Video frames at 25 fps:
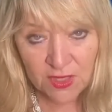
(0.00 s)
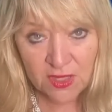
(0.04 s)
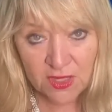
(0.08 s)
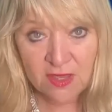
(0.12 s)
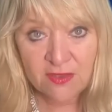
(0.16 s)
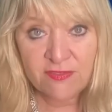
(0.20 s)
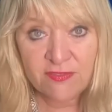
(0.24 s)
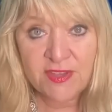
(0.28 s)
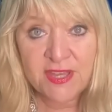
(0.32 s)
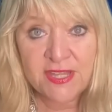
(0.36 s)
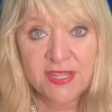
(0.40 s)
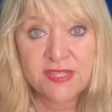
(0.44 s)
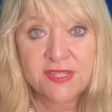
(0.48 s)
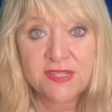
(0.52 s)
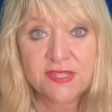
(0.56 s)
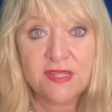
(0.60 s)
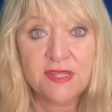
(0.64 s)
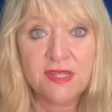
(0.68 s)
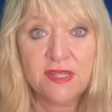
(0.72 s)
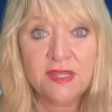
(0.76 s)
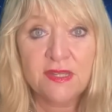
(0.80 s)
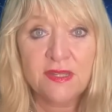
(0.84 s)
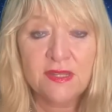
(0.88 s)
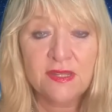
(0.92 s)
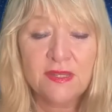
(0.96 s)
event.
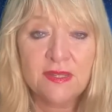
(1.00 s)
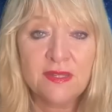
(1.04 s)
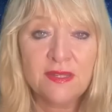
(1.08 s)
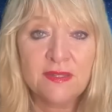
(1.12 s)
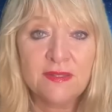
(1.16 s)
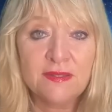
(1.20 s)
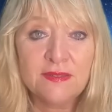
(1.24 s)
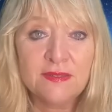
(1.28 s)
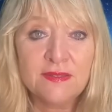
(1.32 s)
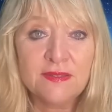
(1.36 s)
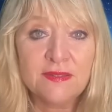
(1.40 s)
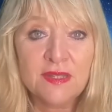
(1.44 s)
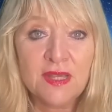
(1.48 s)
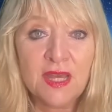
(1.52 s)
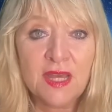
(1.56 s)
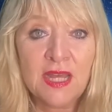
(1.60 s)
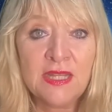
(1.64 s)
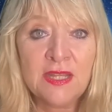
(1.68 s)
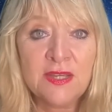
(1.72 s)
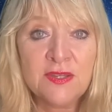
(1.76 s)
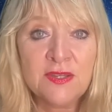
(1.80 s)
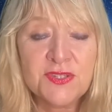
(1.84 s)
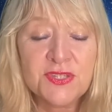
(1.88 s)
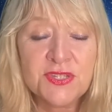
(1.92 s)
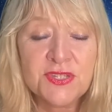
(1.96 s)

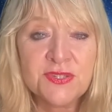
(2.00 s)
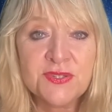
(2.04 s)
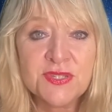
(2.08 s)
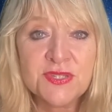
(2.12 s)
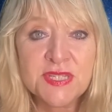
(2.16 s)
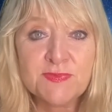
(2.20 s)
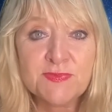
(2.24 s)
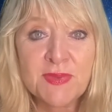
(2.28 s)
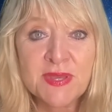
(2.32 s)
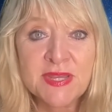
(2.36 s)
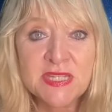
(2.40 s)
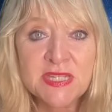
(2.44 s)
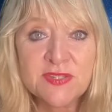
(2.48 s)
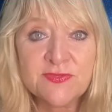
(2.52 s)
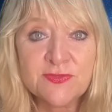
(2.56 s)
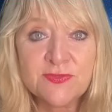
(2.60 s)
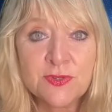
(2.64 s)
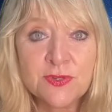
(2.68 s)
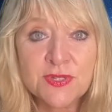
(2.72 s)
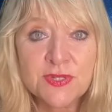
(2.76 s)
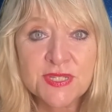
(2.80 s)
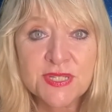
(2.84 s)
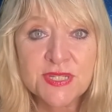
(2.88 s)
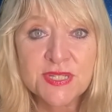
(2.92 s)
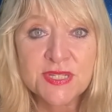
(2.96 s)
Hello to Space
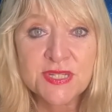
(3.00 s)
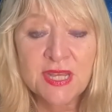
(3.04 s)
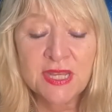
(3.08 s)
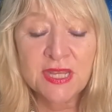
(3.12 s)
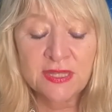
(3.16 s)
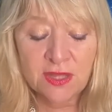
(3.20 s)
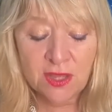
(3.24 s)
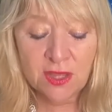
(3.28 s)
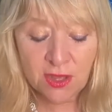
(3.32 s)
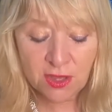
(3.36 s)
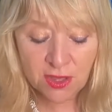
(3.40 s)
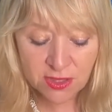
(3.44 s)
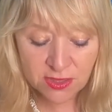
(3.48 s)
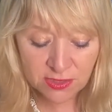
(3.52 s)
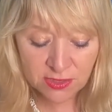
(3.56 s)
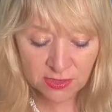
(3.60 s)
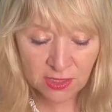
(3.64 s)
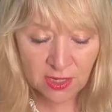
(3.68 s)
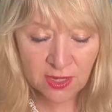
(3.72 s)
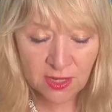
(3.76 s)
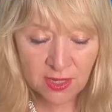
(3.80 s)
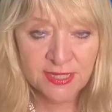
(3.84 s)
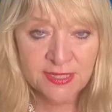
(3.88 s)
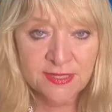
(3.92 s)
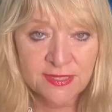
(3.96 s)
Force and the Earth
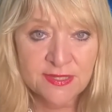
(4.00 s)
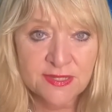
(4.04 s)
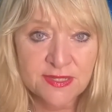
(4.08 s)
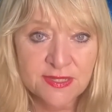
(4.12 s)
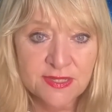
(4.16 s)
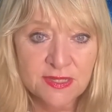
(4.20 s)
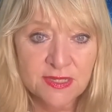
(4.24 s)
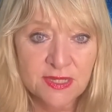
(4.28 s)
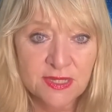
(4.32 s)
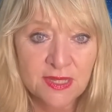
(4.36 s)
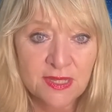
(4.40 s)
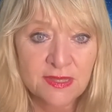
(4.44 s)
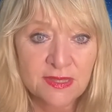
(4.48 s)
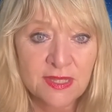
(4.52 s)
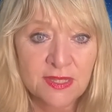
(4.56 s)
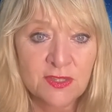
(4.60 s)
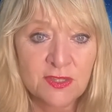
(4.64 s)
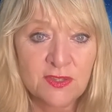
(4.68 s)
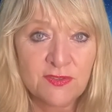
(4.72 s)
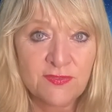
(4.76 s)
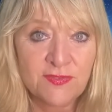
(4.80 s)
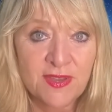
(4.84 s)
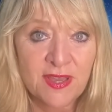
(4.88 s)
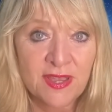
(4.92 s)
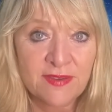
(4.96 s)
Alliance. Thank
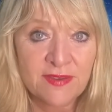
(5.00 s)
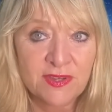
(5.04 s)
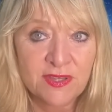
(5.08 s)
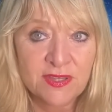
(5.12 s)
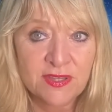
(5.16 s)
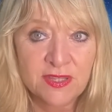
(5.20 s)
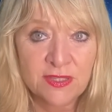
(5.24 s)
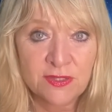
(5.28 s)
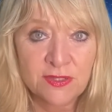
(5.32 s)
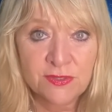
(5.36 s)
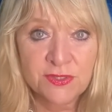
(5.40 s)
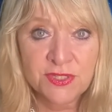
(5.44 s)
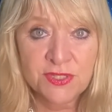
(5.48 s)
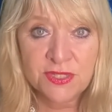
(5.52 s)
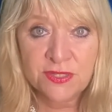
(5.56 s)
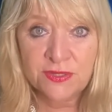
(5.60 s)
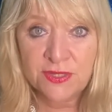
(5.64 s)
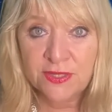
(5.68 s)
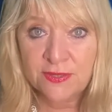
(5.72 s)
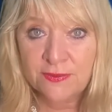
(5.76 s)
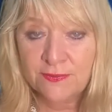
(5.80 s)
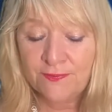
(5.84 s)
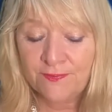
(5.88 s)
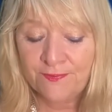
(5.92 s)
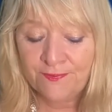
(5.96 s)
you for everything you're
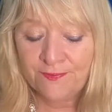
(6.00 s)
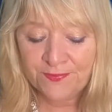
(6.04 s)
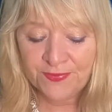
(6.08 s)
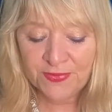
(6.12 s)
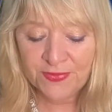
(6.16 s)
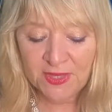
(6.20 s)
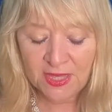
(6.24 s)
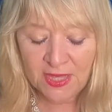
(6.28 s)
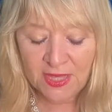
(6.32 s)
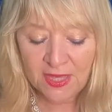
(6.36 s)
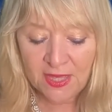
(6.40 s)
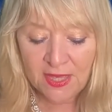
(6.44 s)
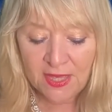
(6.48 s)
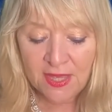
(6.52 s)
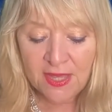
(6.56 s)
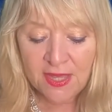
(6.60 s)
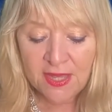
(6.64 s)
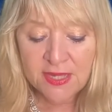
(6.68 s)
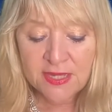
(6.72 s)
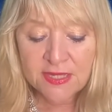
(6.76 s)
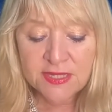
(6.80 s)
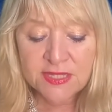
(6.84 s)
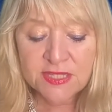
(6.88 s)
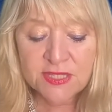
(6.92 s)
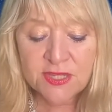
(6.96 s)
doing.
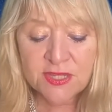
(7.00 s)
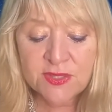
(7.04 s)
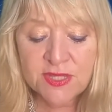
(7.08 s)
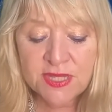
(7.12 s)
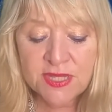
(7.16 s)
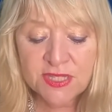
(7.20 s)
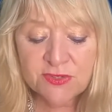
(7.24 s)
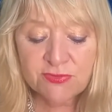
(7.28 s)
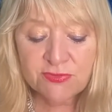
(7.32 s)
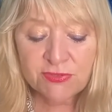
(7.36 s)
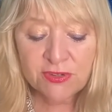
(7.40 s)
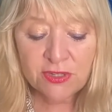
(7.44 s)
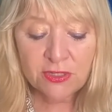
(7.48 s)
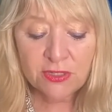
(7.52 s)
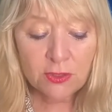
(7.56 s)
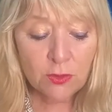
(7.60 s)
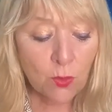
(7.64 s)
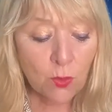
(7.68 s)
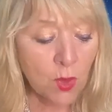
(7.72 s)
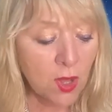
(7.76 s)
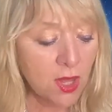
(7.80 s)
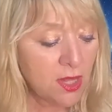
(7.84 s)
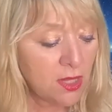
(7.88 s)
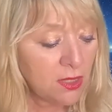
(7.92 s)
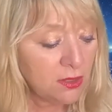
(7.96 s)
So these real
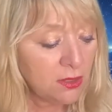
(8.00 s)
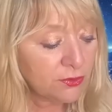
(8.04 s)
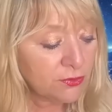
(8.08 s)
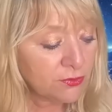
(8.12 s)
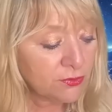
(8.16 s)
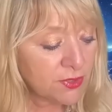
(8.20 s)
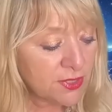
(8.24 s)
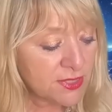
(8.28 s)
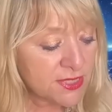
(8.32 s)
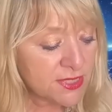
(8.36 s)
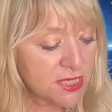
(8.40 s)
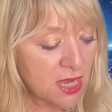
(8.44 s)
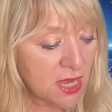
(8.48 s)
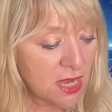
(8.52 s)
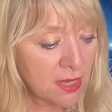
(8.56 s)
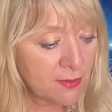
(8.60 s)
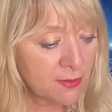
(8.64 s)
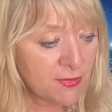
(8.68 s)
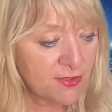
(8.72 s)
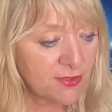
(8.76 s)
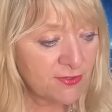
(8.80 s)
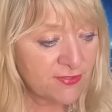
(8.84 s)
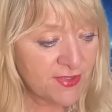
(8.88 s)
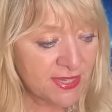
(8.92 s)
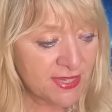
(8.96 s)
world, real
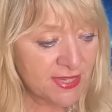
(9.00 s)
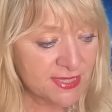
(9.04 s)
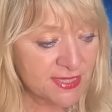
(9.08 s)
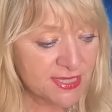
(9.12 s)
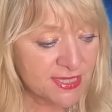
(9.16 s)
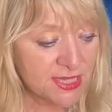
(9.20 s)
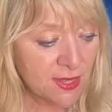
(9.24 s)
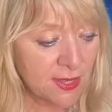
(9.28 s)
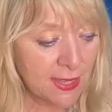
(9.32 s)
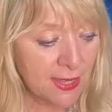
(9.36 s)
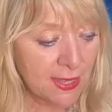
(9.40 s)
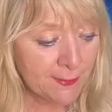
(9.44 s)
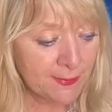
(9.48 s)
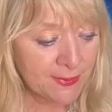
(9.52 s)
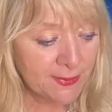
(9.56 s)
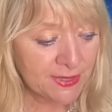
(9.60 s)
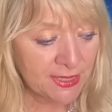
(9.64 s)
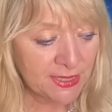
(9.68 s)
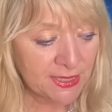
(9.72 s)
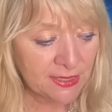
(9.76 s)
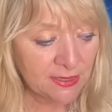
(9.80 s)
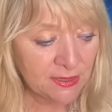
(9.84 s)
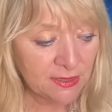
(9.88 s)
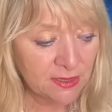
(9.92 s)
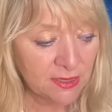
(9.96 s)
time events are
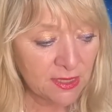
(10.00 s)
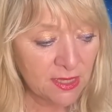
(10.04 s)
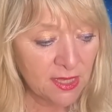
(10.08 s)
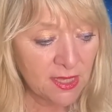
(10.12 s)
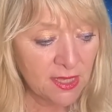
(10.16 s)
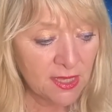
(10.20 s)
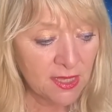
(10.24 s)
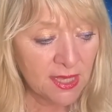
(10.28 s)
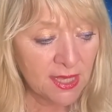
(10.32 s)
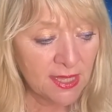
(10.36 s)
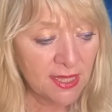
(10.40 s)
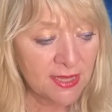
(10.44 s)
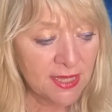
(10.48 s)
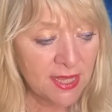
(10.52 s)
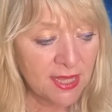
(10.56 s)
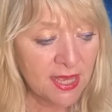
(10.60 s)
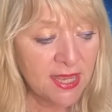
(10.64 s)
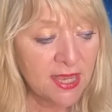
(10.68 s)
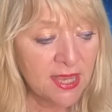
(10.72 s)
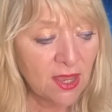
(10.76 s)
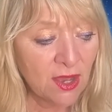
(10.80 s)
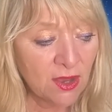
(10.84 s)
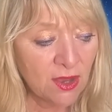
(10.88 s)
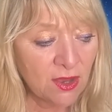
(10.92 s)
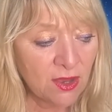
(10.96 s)
happening. And
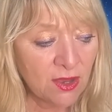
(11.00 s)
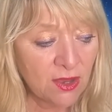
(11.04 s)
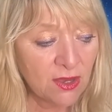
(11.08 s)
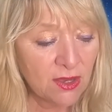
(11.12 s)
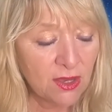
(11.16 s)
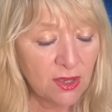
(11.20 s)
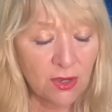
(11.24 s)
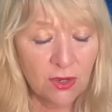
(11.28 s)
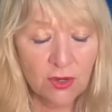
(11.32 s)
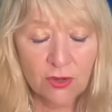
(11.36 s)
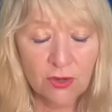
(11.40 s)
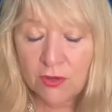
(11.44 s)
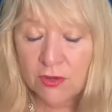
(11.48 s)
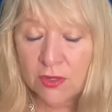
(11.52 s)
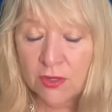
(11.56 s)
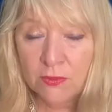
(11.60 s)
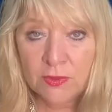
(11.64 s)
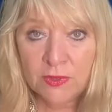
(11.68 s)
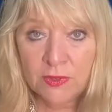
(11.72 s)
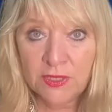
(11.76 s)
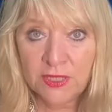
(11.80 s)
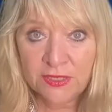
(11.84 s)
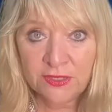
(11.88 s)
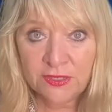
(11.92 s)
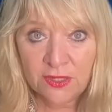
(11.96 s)
they are
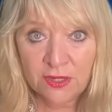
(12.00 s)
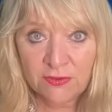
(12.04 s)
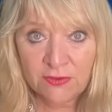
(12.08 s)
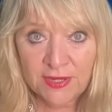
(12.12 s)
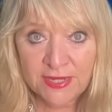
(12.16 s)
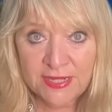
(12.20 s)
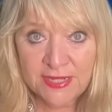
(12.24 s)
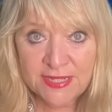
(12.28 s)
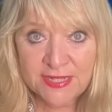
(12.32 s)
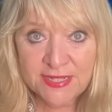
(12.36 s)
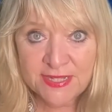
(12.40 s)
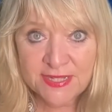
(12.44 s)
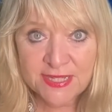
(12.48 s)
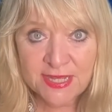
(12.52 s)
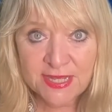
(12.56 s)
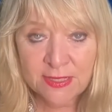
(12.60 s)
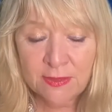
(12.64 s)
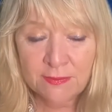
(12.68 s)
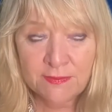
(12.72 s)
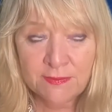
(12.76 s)
horrible and horrendous and